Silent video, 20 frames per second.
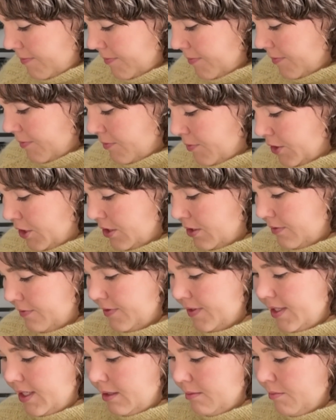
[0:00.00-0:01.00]
which you've
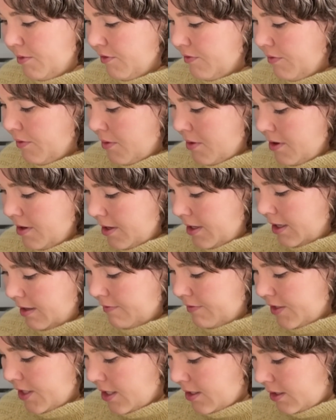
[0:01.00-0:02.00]
seen before and I've
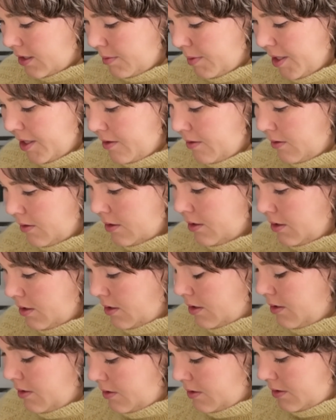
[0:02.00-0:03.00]
talked about,
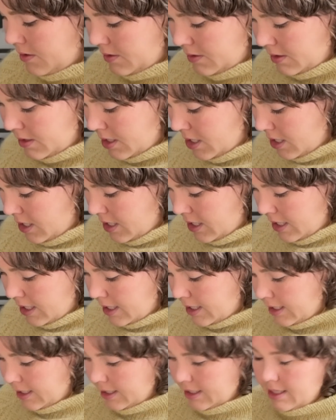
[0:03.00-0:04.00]

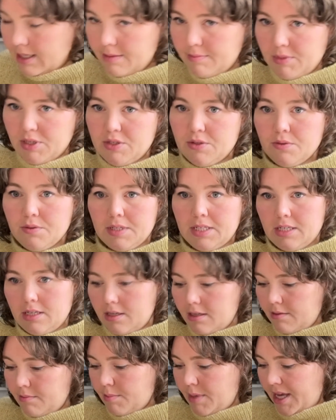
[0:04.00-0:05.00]
is the
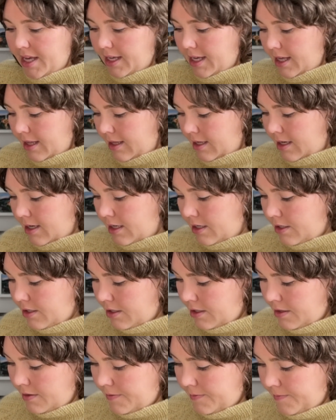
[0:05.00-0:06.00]
Misurina by Caitlin
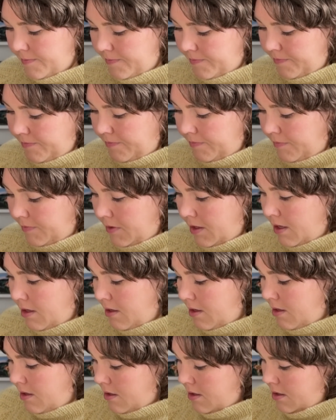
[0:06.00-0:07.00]
Hunter,
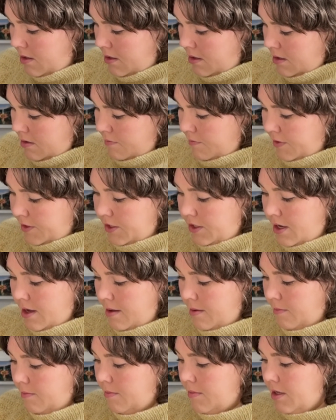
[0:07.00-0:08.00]
which
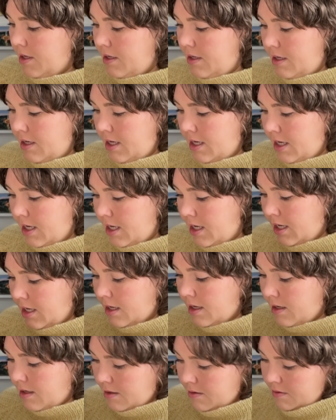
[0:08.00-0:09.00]
I'm
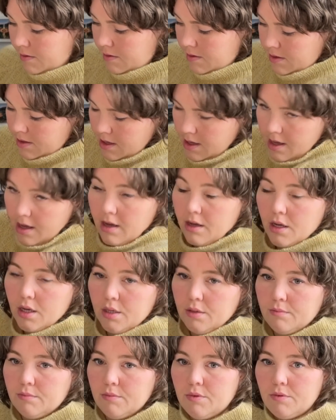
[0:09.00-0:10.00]
knitting
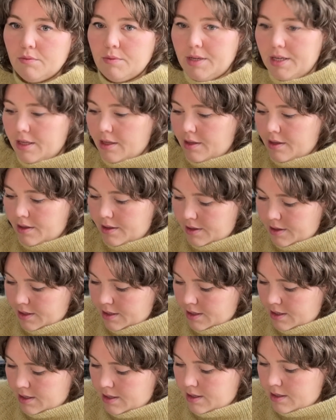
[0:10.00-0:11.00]
with
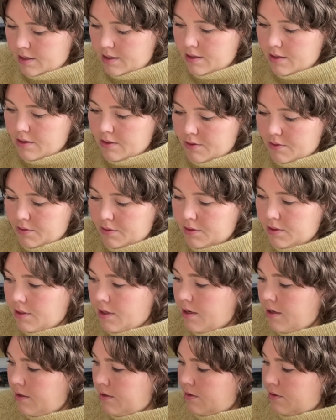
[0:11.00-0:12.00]
Holst
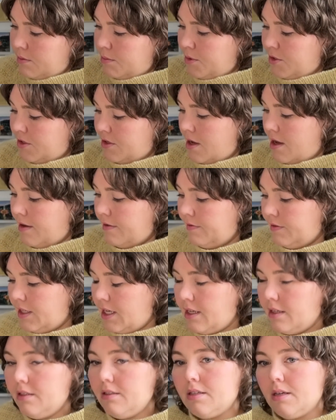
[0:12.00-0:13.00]
Garn, Supersoft,
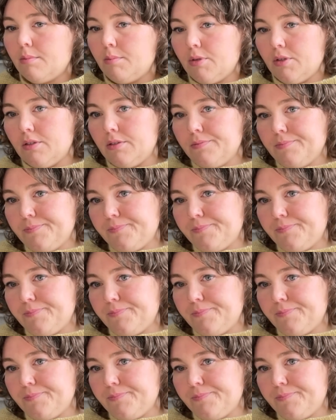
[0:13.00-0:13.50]
held double,